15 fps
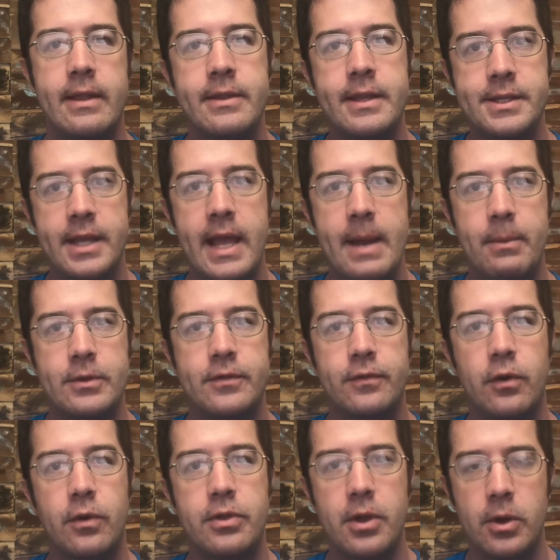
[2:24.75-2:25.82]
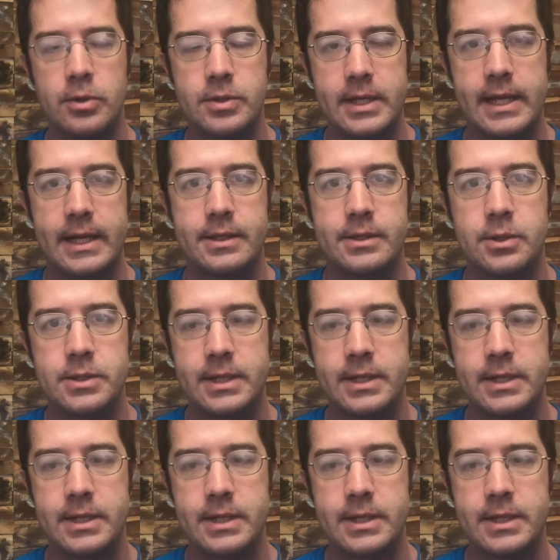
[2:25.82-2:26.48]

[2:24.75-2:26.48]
And this camp was for those kids